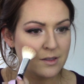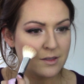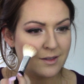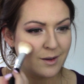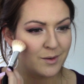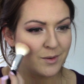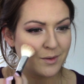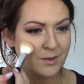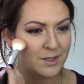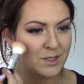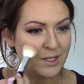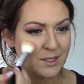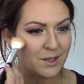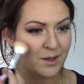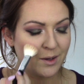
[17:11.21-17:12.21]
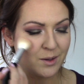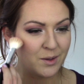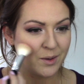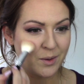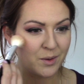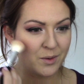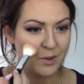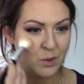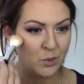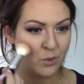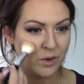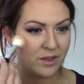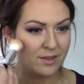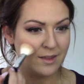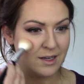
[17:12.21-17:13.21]
So I'm just gonna go
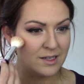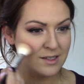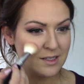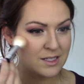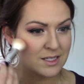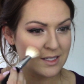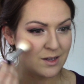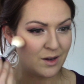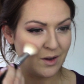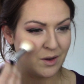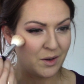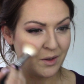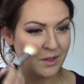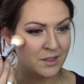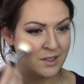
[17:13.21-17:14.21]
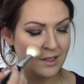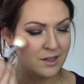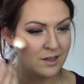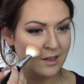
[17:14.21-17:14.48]
with this on